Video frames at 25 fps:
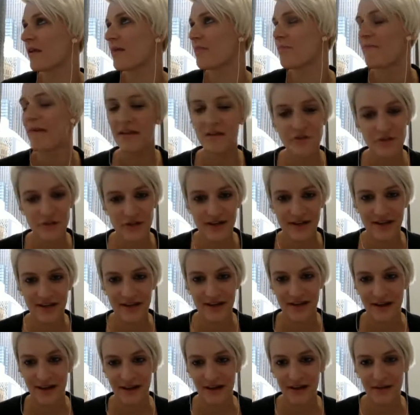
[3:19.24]
mention
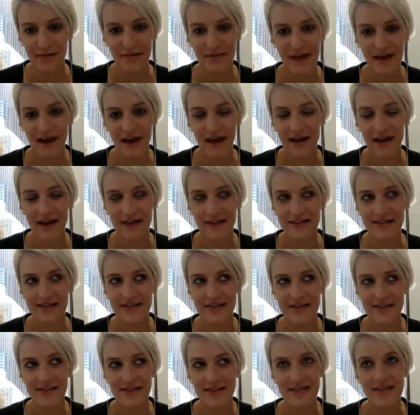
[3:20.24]
here that
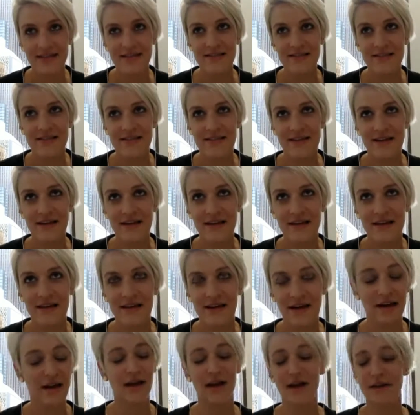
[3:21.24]
this,
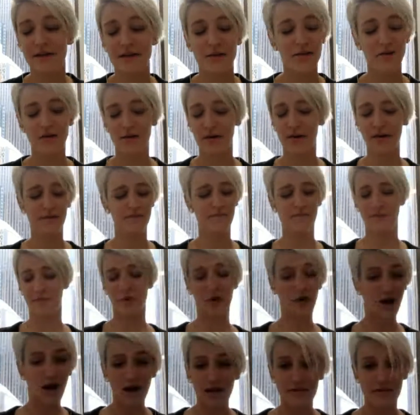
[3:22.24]
I
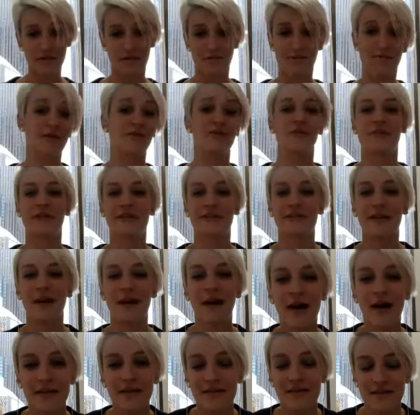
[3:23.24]
forgot to mention at
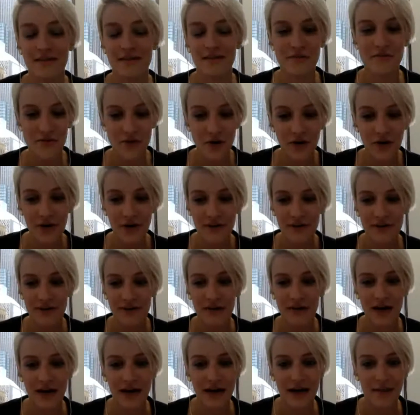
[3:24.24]
the start
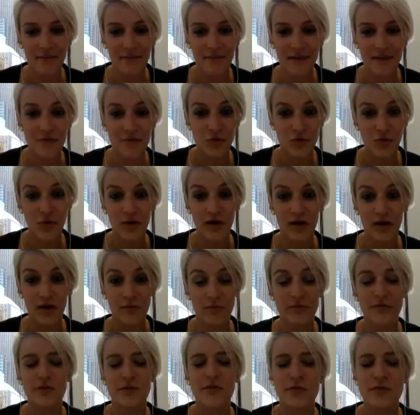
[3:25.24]
that Joy
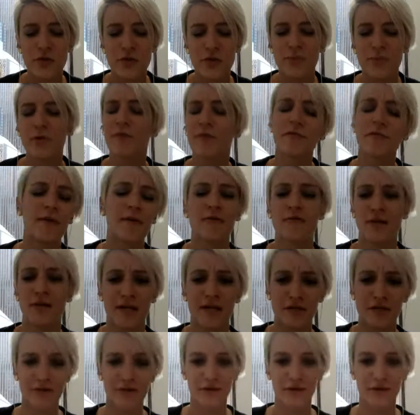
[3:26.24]
was super
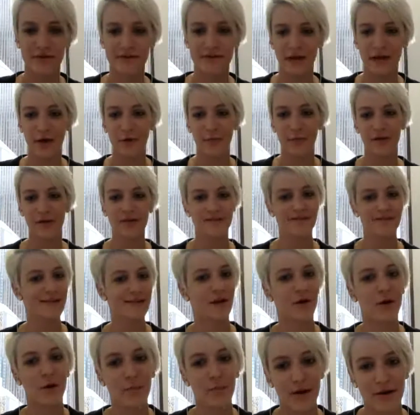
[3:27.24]
foundational to helping us
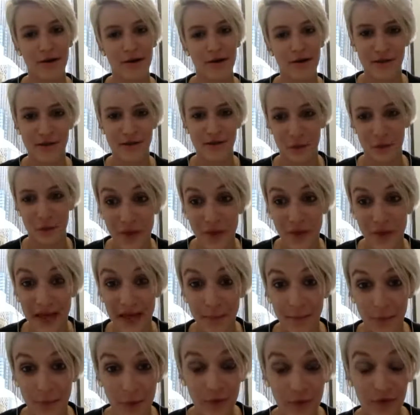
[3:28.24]
get our Bossed Up
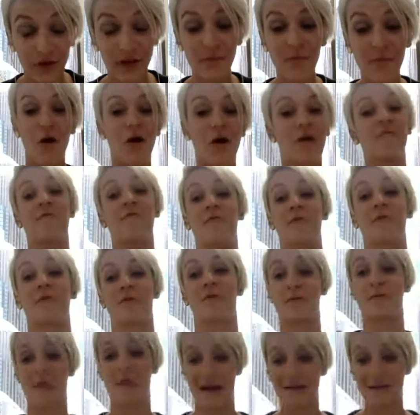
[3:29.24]
Bootcamp program off the
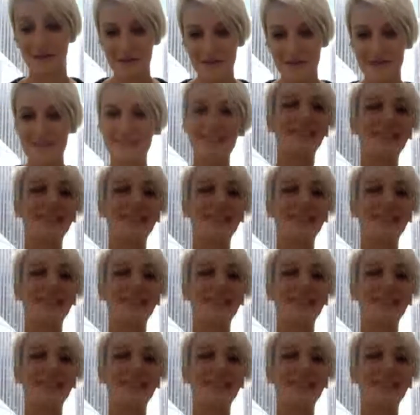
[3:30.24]
ground.